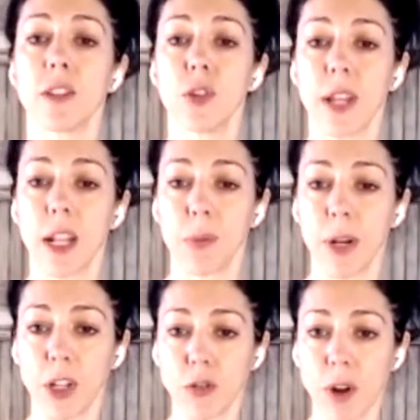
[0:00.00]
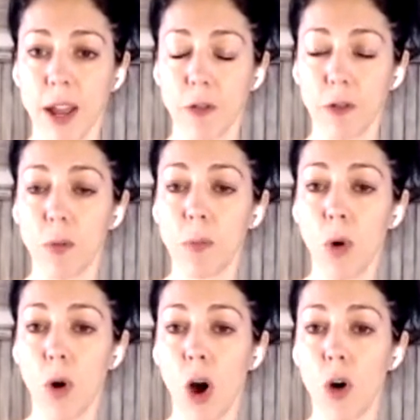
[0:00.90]
Susanna, bring your right foot
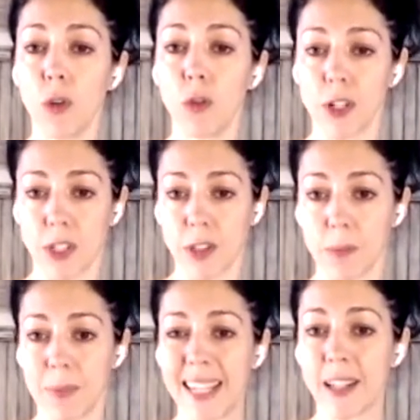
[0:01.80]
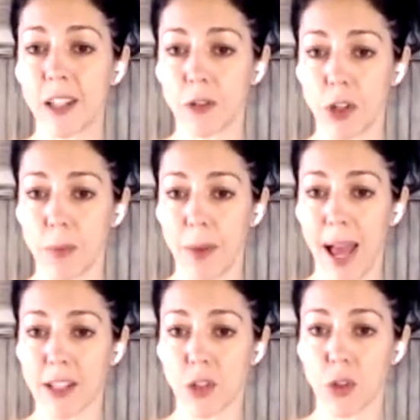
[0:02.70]
more over to the middle of your
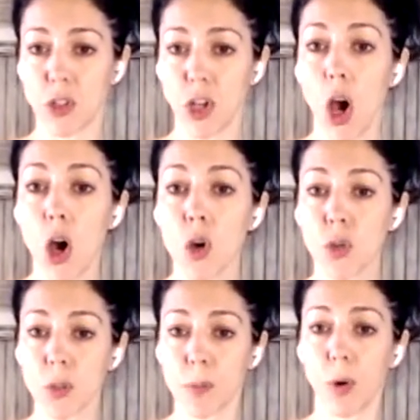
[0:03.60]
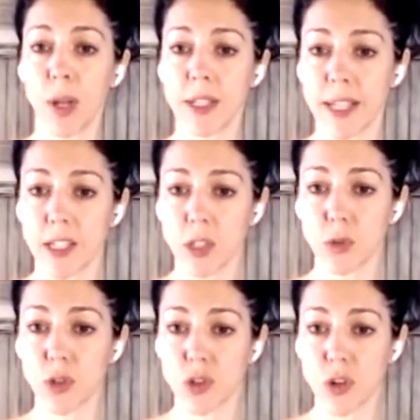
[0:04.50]
mat, so the toes are pointing
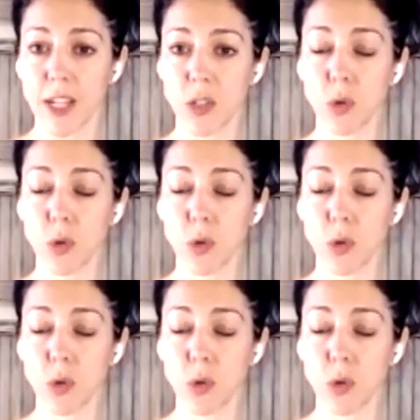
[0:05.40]
straight